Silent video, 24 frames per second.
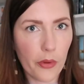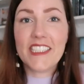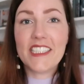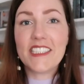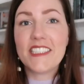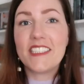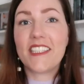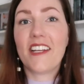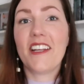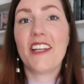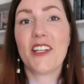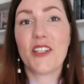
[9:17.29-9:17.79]

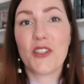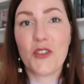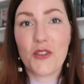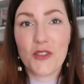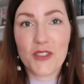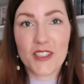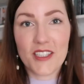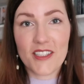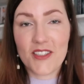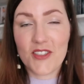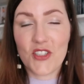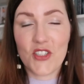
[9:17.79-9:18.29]
This
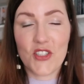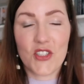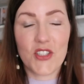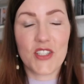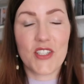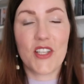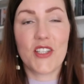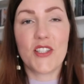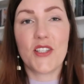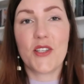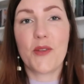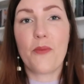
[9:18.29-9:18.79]
diagnosis just
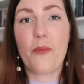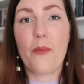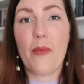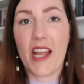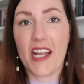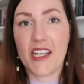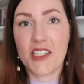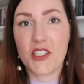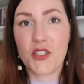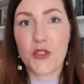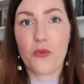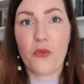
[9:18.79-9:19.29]
doesn't
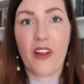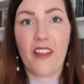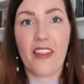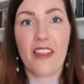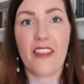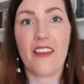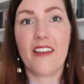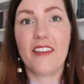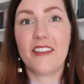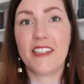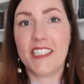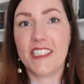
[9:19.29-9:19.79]
match
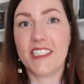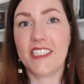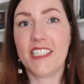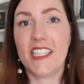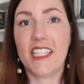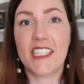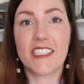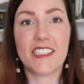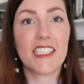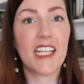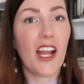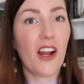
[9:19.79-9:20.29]
with
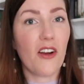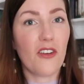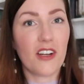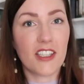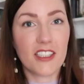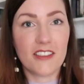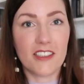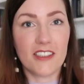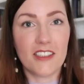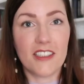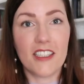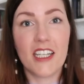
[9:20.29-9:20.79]
Alicia's
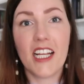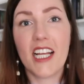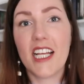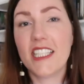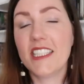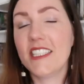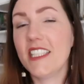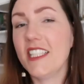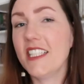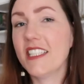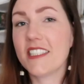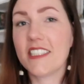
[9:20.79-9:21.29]
character.
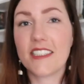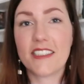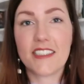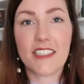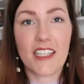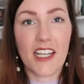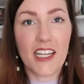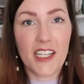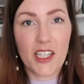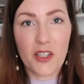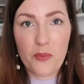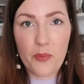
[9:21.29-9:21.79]
She is the
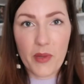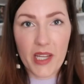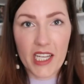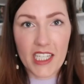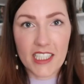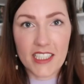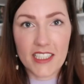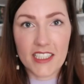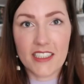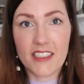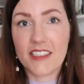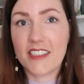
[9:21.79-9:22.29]
silent
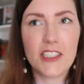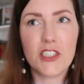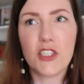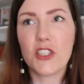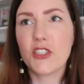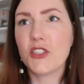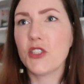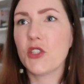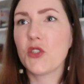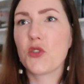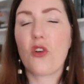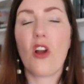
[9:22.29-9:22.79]
patient. She
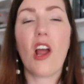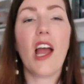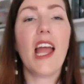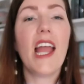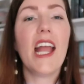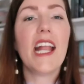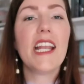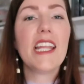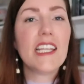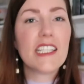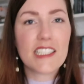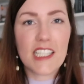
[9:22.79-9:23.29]
doesn't draw
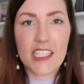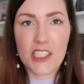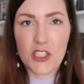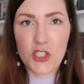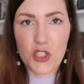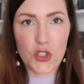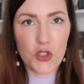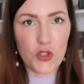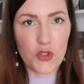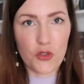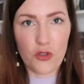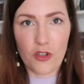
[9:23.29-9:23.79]
any
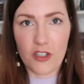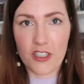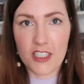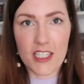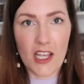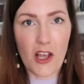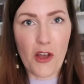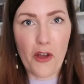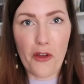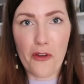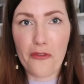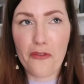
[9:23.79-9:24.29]
attention to
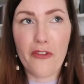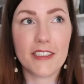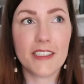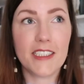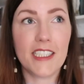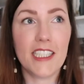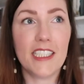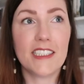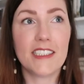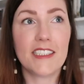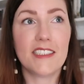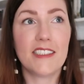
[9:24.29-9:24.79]
herself.
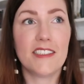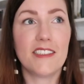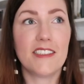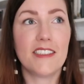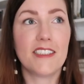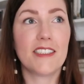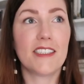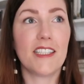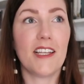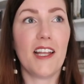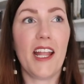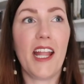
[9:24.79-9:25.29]
She is
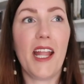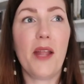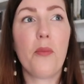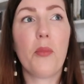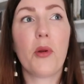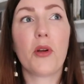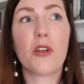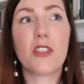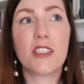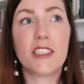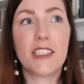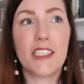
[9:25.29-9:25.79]
just a
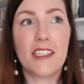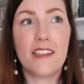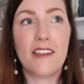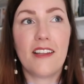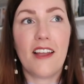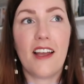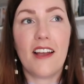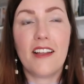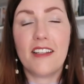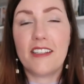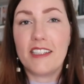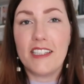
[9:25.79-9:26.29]
person
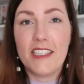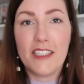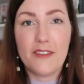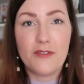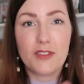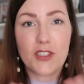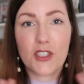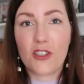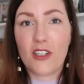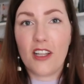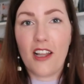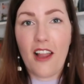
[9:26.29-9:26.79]
that lives
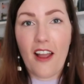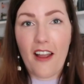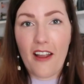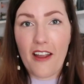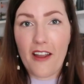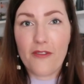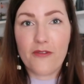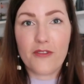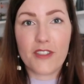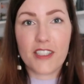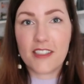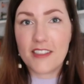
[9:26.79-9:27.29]
her
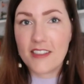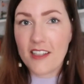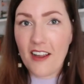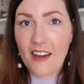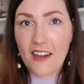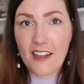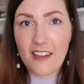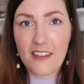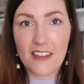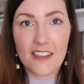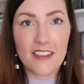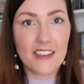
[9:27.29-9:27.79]
life
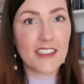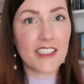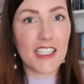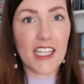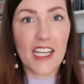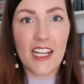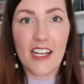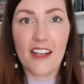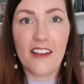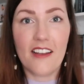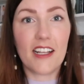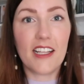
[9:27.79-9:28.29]
silent
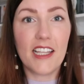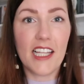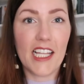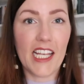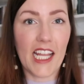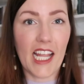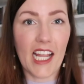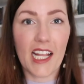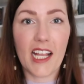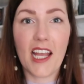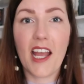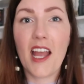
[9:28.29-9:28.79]
in the
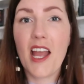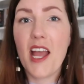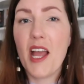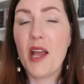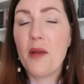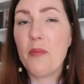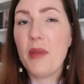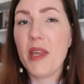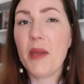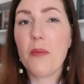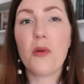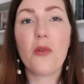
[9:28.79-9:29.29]
clinic.
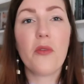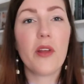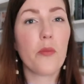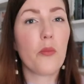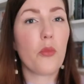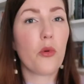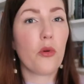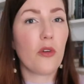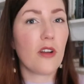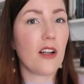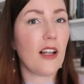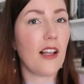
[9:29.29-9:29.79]
People with
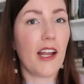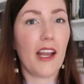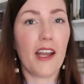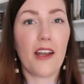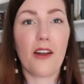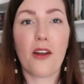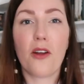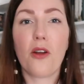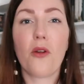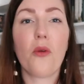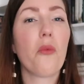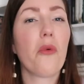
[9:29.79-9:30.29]

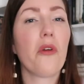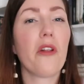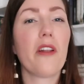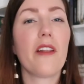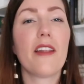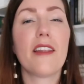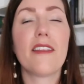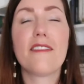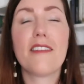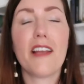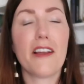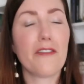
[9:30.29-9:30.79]
borderliner
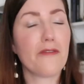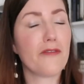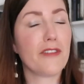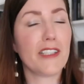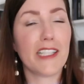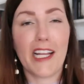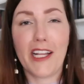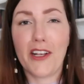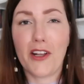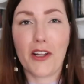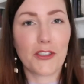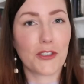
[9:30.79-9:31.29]
would
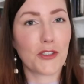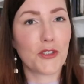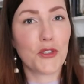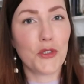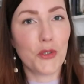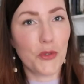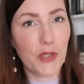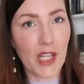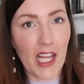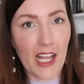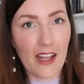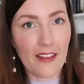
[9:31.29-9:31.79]
definitely not
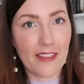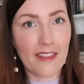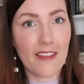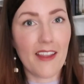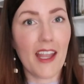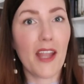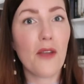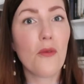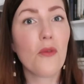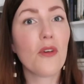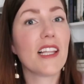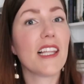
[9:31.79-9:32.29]
do that.
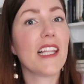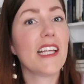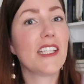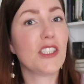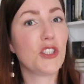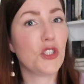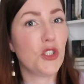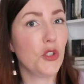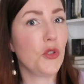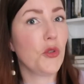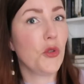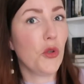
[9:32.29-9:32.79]
They would
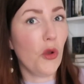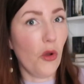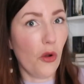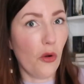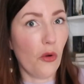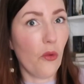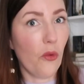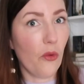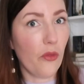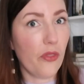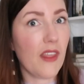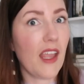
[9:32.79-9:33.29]
let you
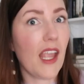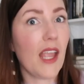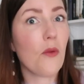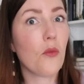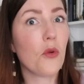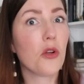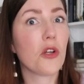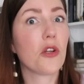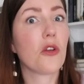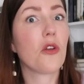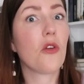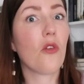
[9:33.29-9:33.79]
know. They
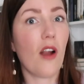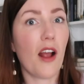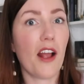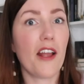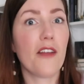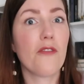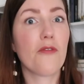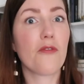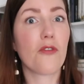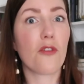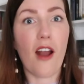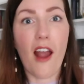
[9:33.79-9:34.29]
would cry
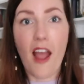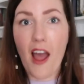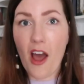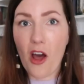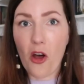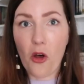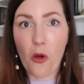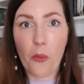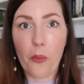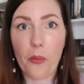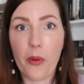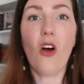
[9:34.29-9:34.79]
for
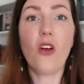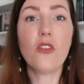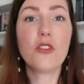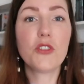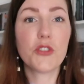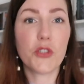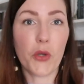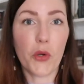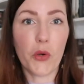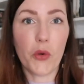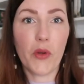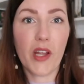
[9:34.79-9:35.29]
help.
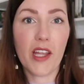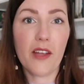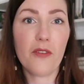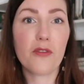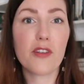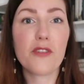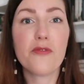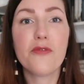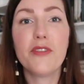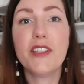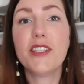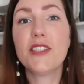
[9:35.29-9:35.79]
Also, it
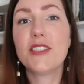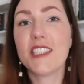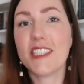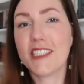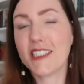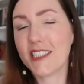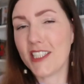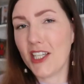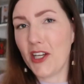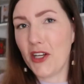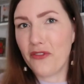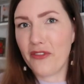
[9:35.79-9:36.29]
reveals
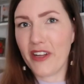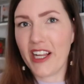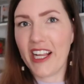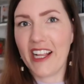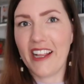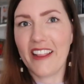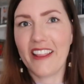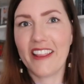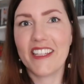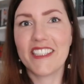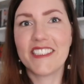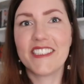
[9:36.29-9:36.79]
itself
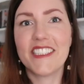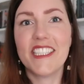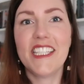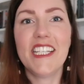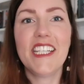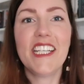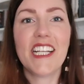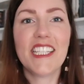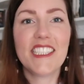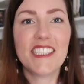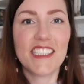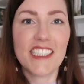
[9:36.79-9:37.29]
in the
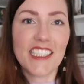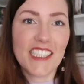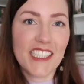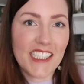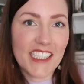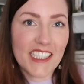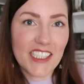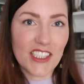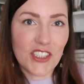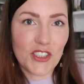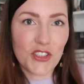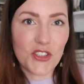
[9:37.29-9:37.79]
teenage
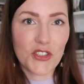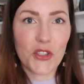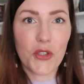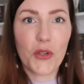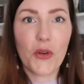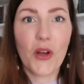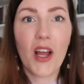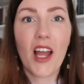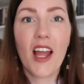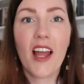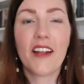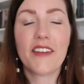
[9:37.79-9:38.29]
years.
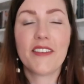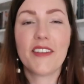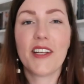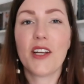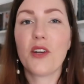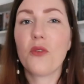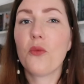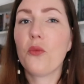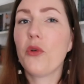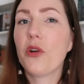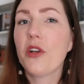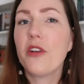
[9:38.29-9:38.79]
So
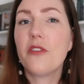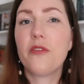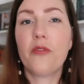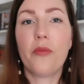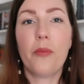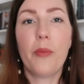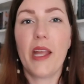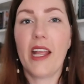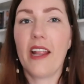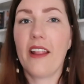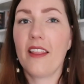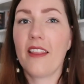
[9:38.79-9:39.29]
there would have
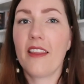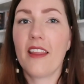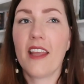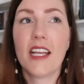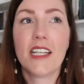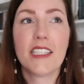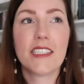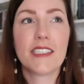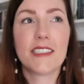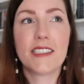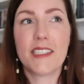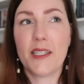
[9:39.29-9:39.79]
been
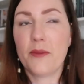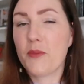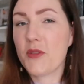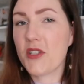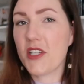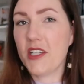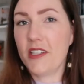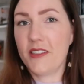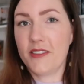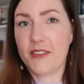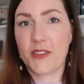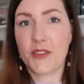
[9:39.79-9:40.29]

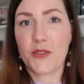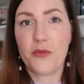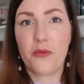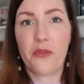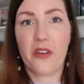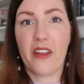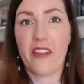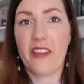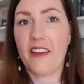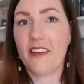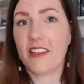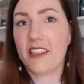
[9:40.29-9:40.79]
symptoms
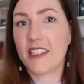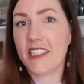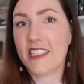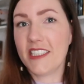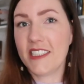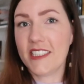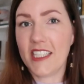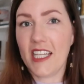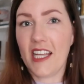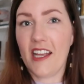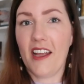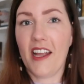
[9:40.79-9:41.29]
with
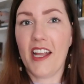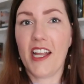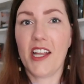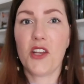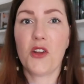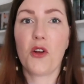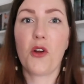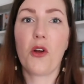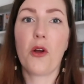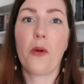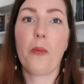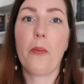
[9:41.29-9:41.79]
Alicia in
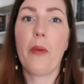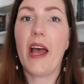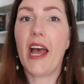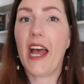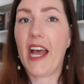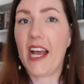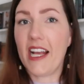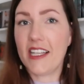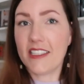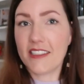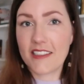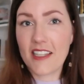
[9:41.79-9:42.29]
her
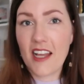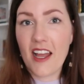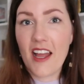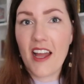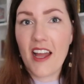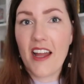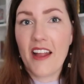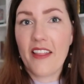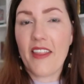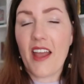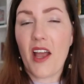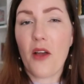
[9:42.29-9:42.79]
past
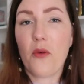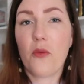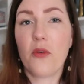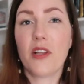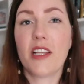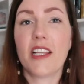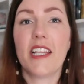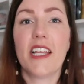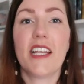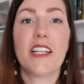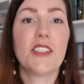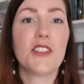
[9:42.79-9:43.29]
that would
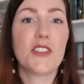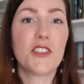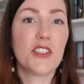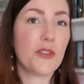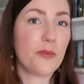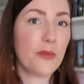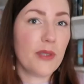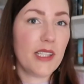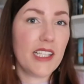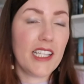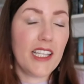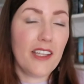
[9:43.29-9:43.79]
lead us to
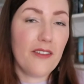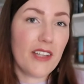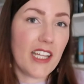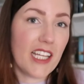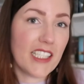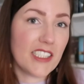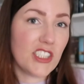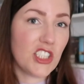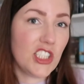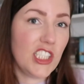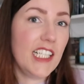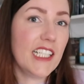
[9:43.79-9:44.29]
believe
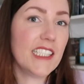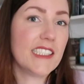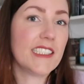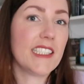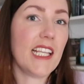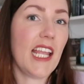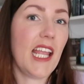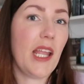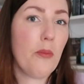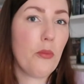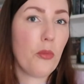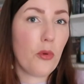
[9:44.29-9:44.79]
that she is
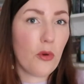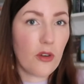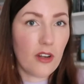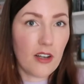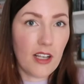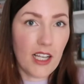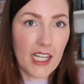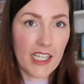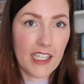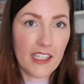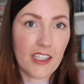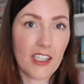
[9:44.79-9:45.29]
a
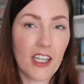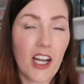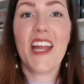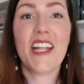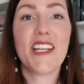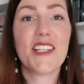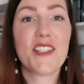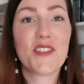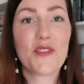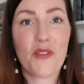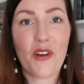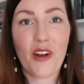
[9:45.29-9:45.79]
borderliner.
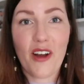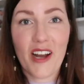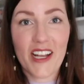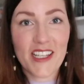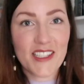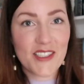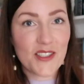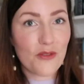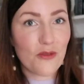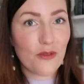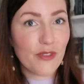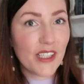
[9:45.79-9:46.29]
And as far
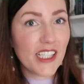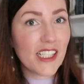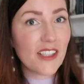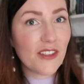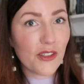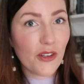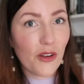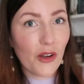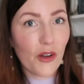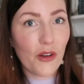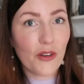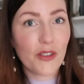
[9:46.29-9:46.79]
as the
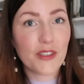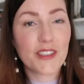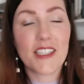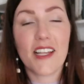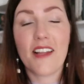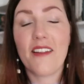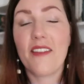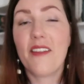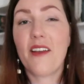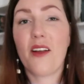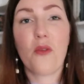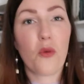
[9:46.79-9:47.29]
reader knows,
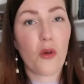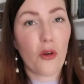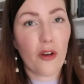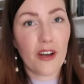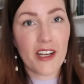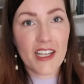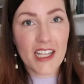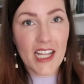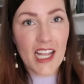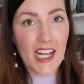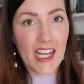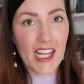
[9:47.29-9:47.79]
there
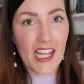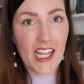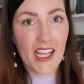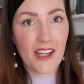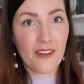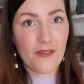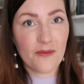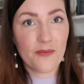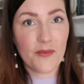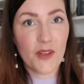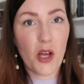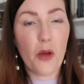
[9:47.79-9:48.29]
weren't any,
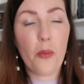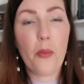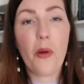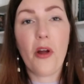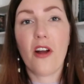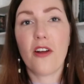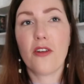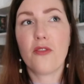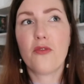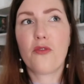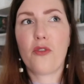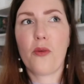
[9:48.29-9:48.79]

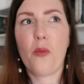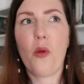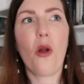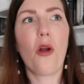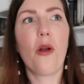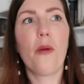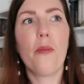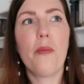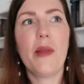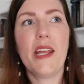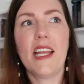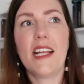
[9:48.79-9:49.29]
apart from
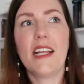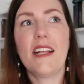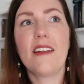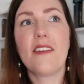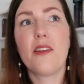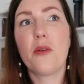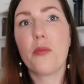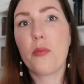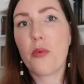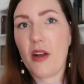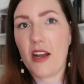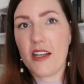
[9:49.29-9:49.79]
her being
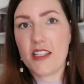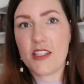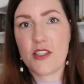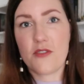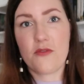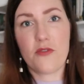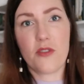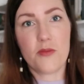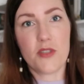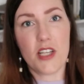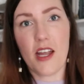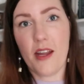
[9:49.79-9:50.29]
depressed
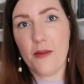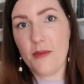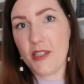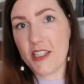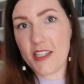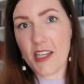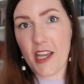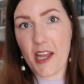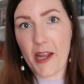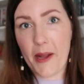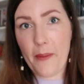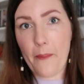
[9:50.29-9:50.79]
from time to
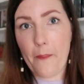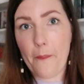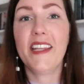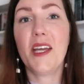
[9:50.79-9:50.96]
time.